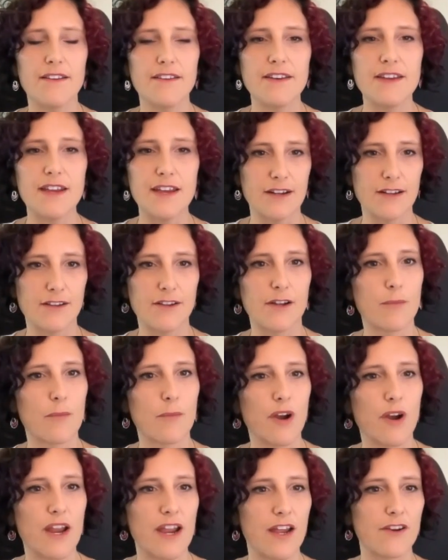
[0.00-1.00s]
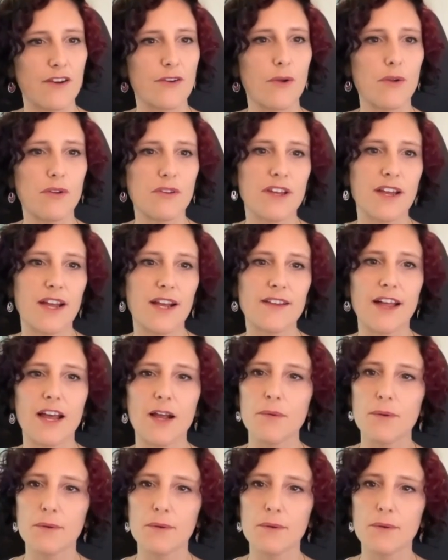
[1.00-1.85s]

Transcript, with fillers: need a little more hand holding like